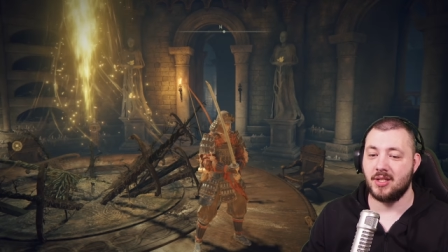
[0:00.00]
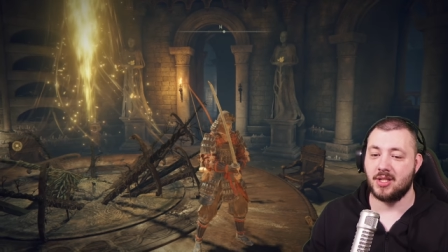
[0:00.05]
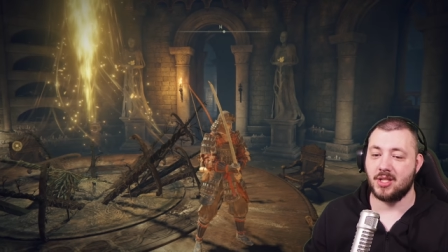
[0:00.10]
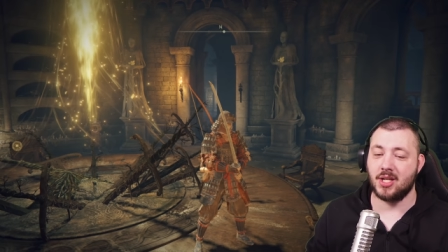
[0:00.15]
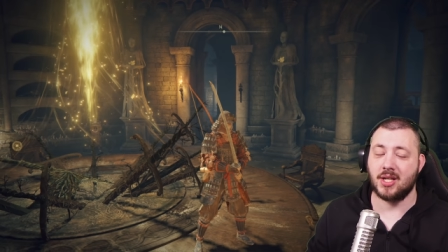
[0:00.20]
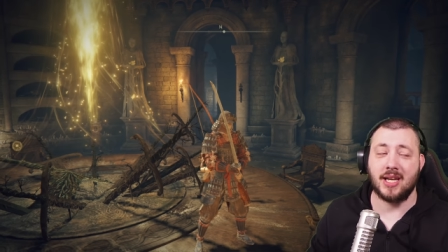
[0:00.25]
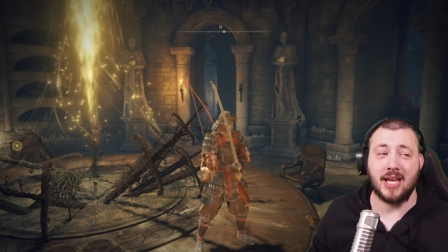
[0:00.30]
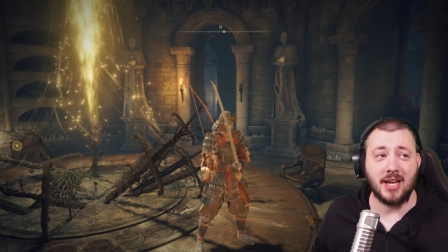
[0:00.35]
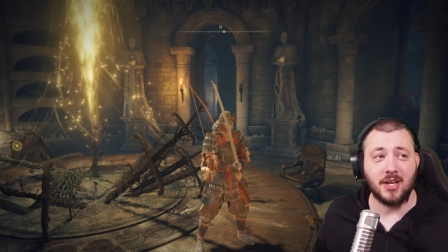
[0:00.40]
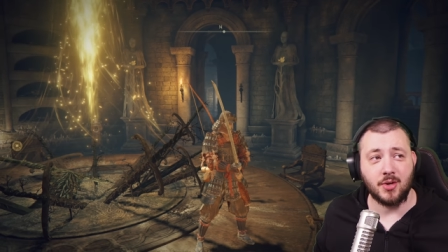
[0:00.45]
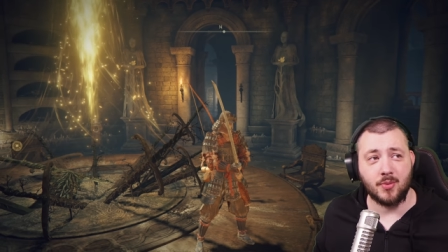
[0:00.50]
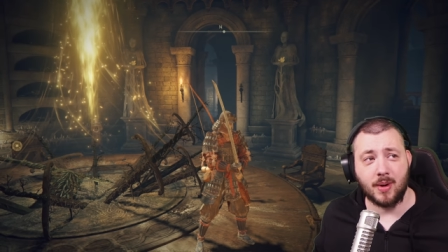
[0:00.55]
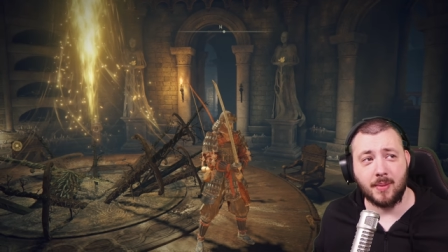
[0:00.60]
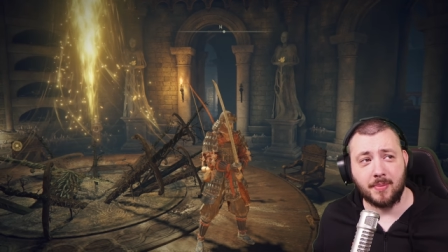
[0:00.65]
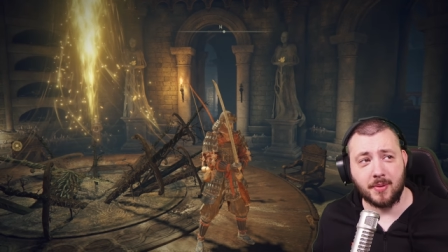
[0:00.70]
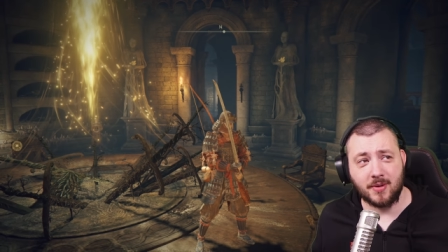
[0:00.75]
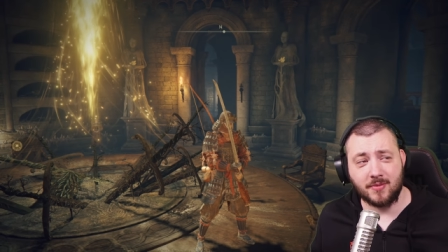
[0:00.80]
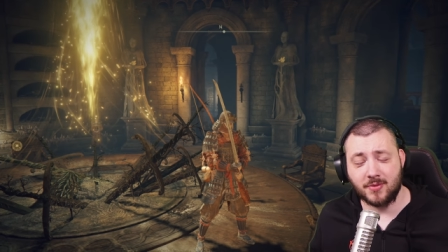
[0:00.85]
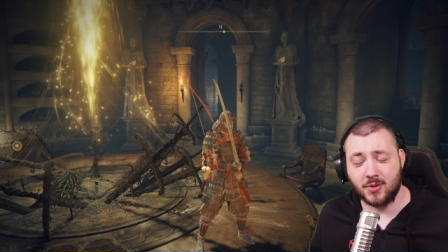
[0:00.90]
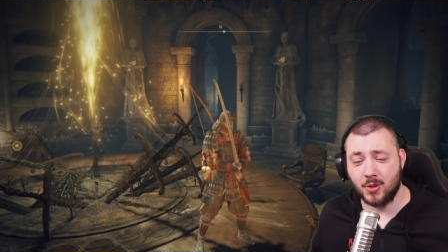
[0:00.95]
So get your
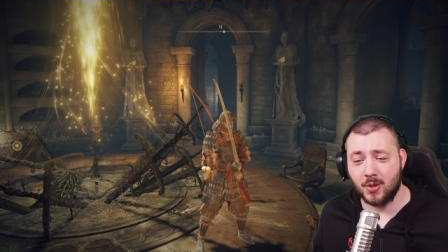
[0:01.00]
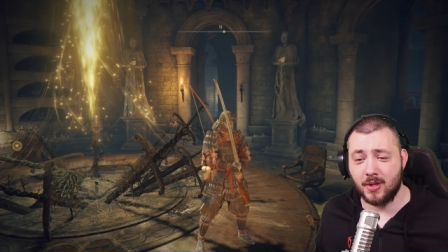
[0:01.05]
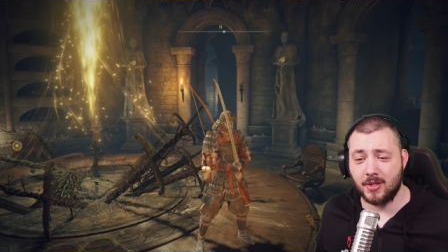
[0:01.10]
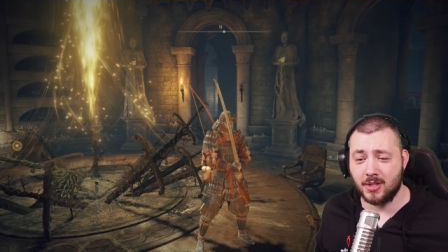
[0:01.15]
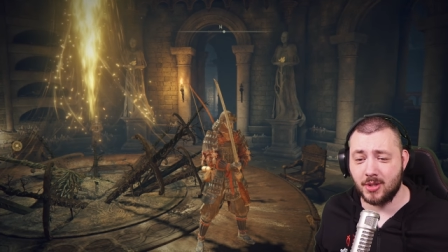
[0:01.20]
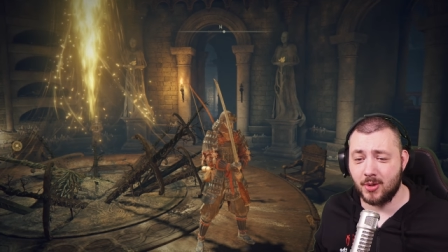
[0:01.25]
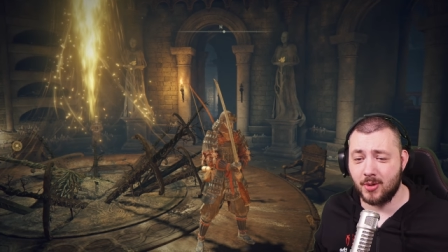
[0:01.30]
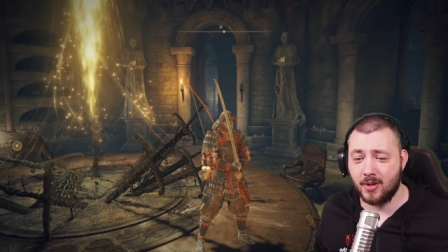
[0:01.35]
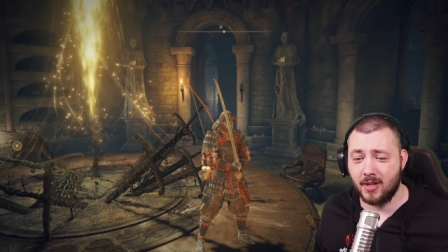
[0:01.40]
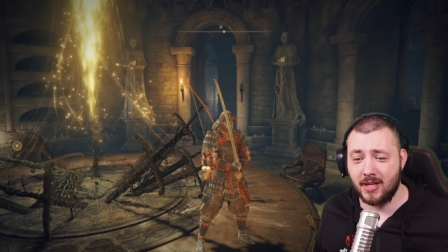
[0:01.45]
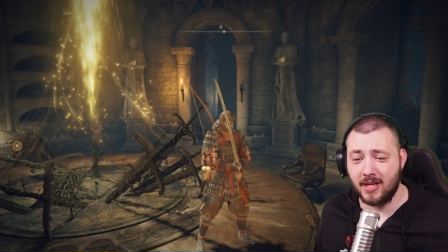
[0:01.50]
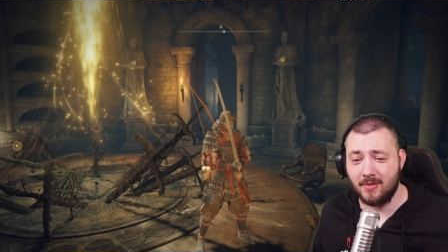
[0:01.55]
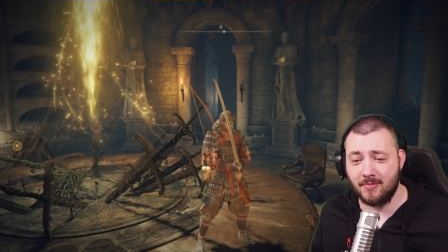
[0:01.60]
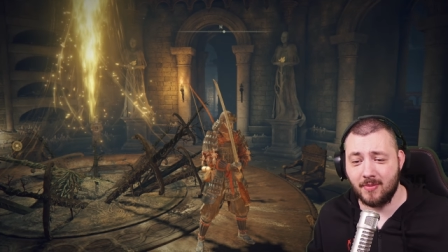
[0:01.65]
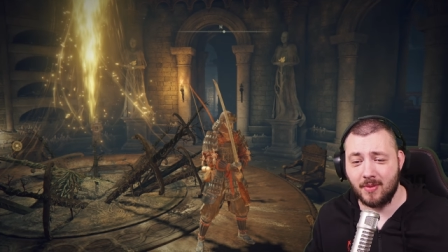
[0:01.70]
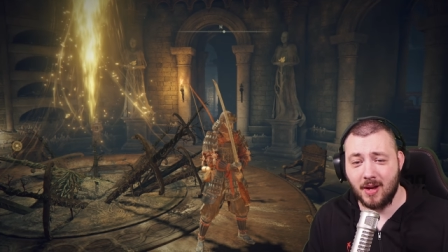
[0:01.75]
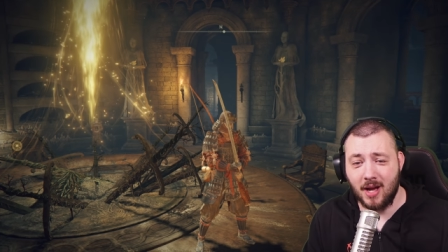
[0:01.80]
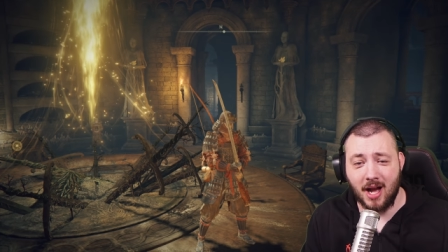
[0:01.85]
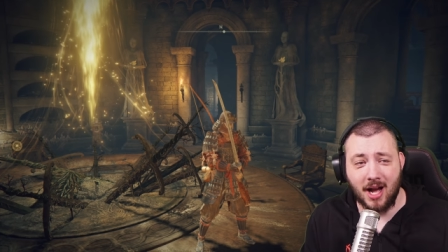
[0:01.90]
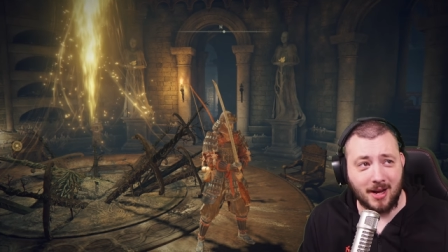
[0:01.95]
weapon of choice early,
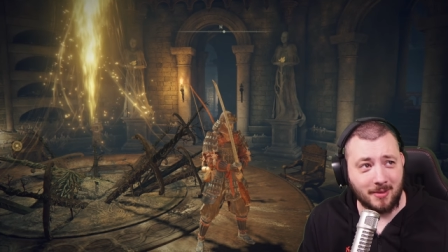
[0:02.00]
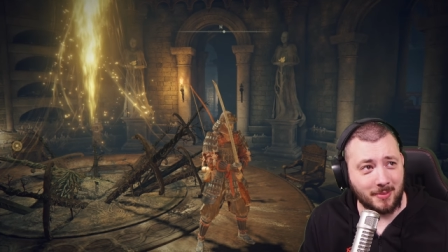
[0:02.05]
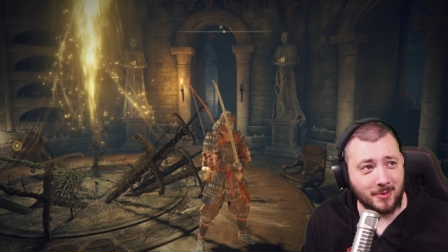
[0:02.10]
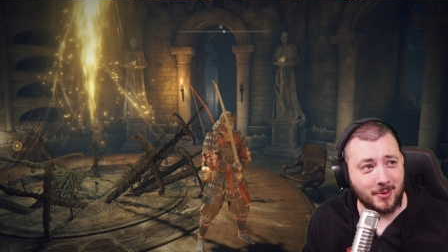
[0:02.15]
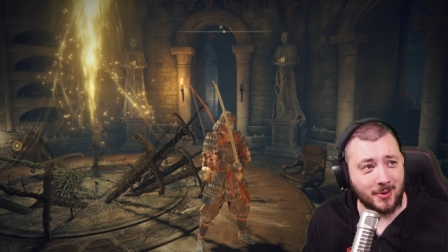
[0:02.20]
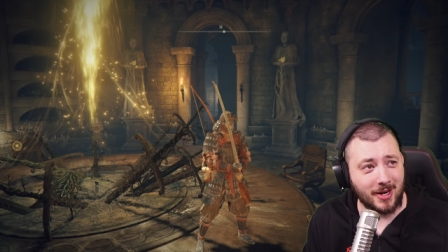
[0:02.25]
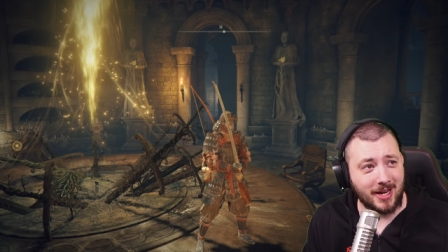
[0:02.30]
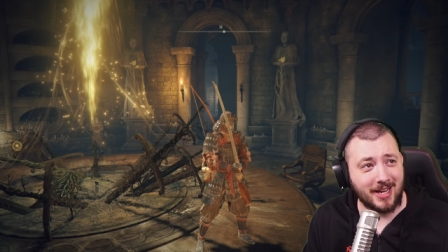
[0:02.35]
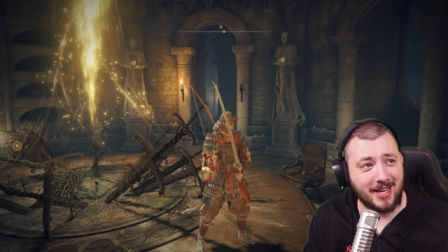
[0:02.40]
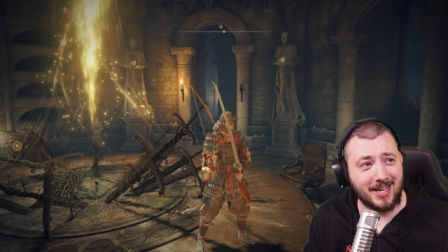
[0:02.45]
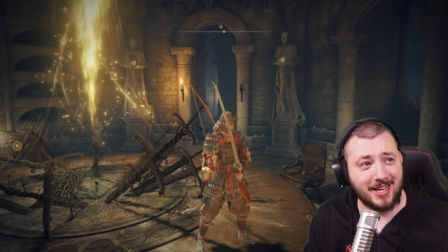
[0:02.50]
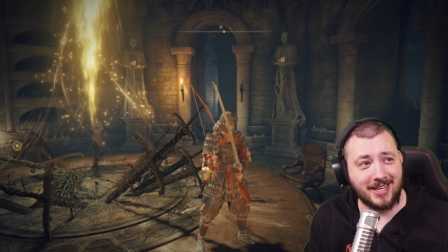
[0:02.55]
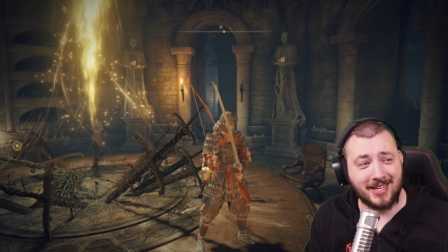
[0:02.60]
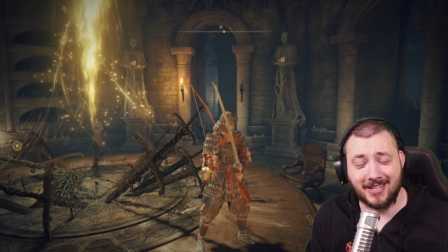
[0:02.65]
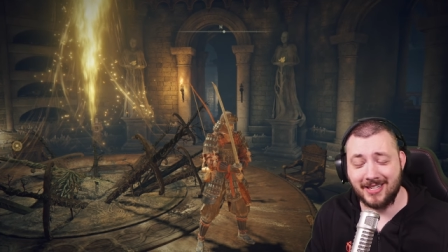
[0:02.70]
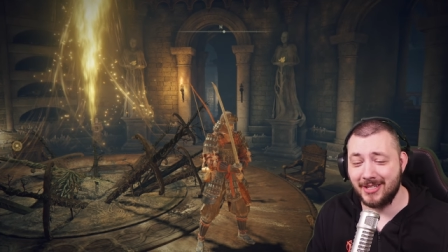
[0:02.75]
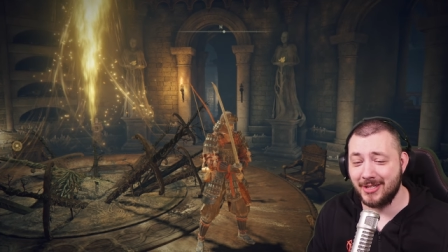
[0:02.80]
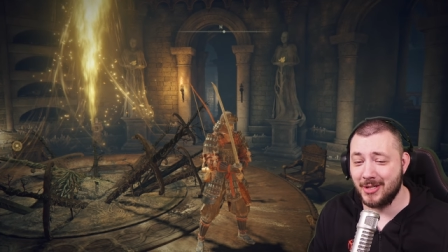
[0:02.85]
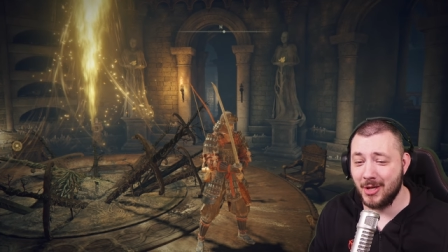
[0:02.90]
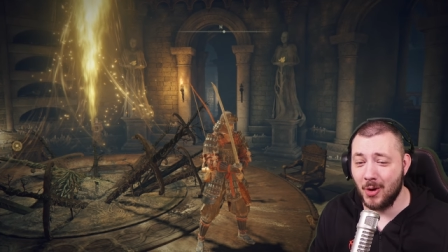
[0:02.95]
upgrade
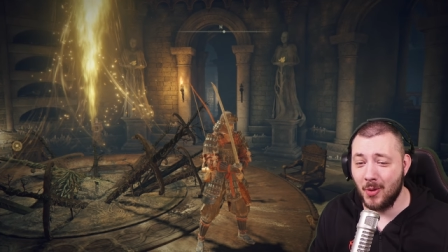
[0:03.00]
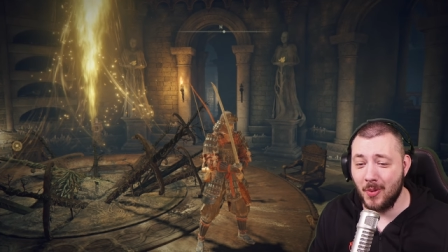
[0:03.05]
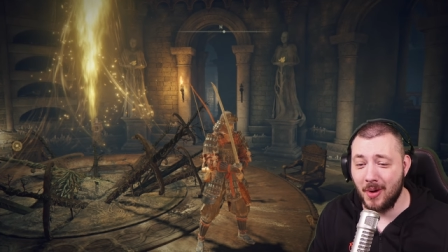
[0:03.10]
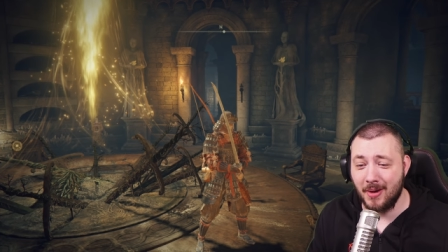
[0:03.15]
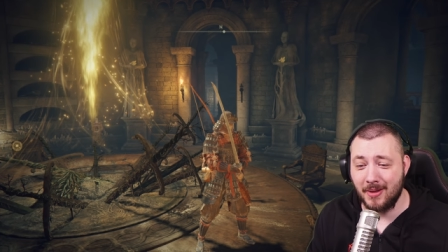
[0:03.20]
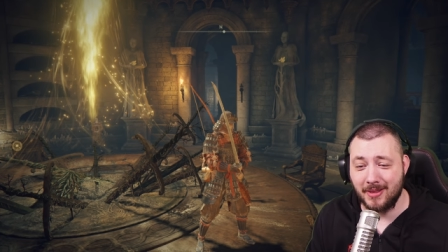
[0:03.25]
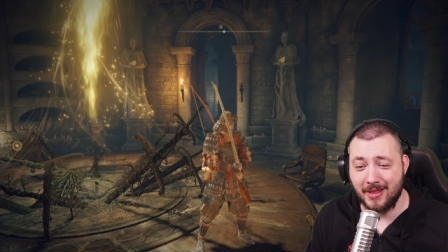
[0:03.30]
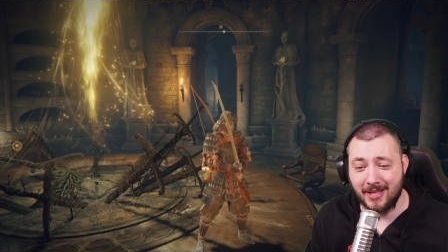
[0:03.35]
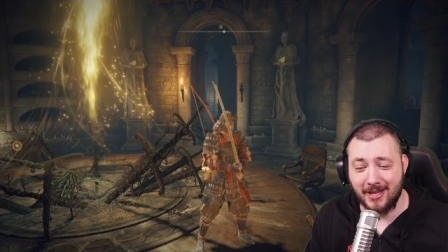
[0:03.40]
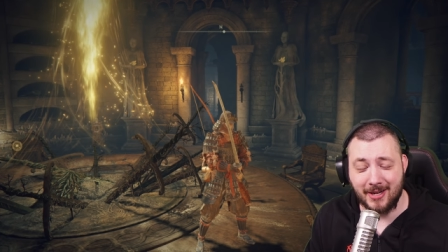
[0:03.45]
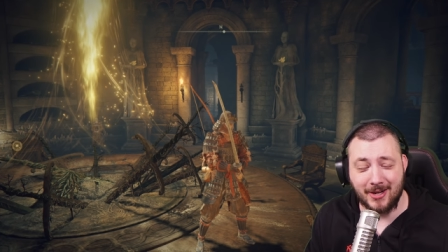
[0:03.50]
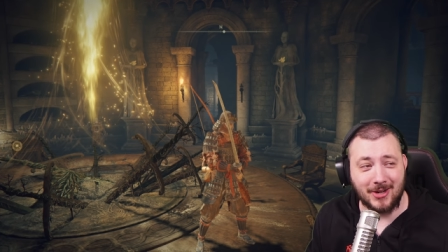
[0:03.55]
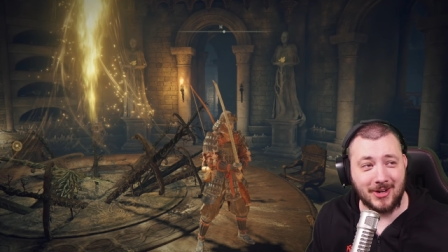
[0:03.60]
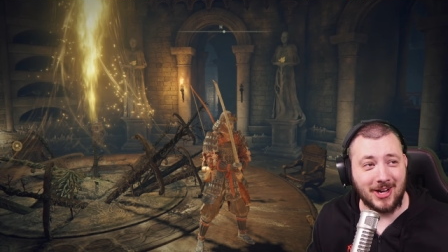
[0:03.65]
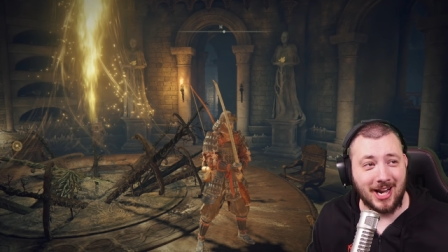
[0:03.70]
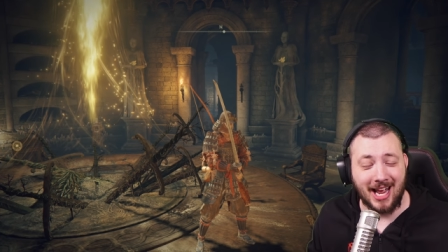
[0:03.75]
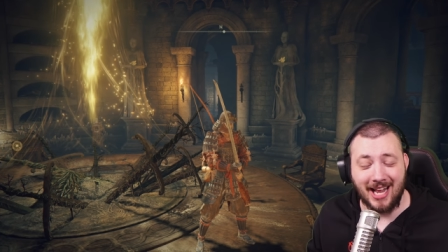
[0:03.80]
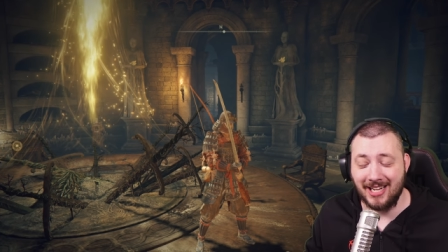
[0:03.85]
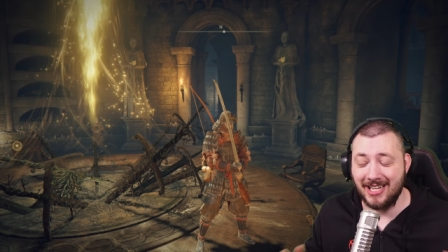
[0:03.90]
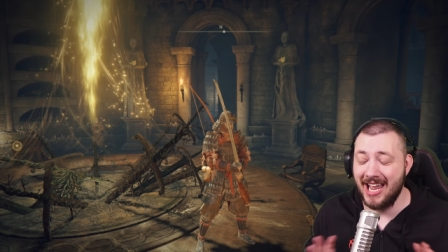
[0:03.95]
it, go out there
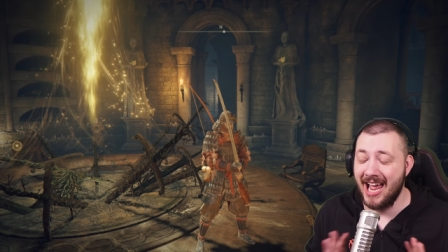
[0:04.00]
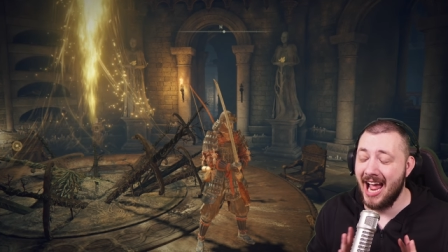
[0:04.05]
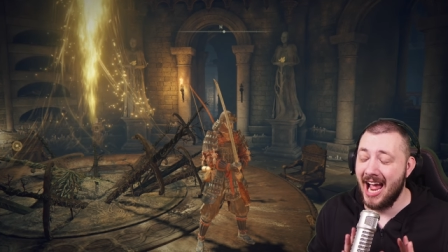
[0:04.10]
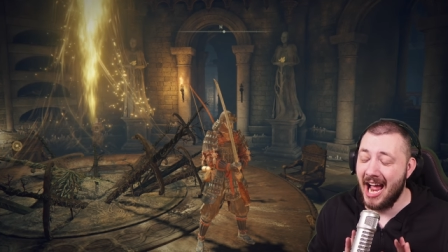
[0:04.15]
and